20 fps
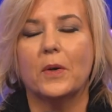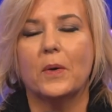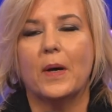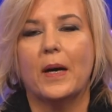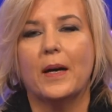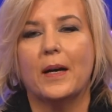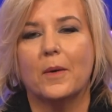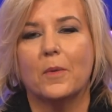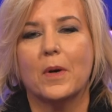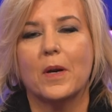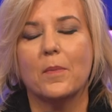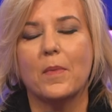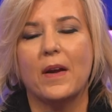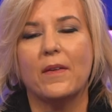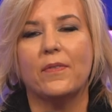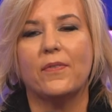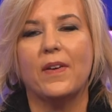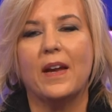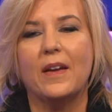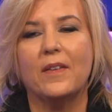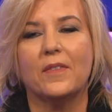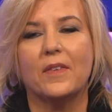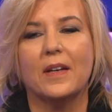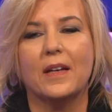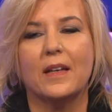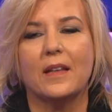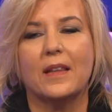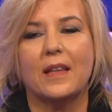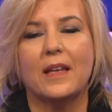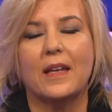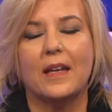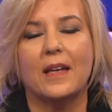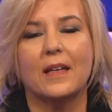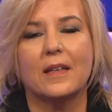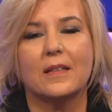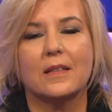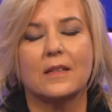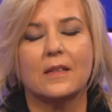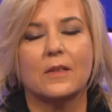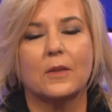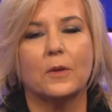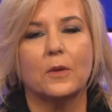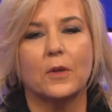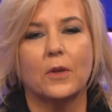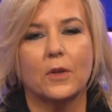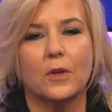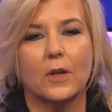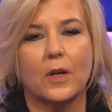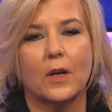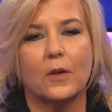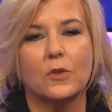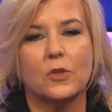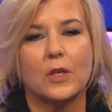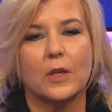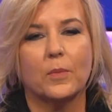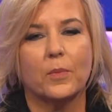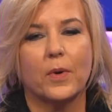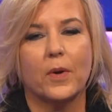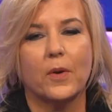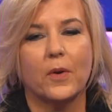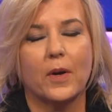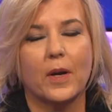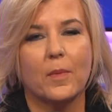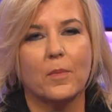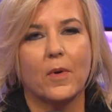One of my favorite things through your coaching program,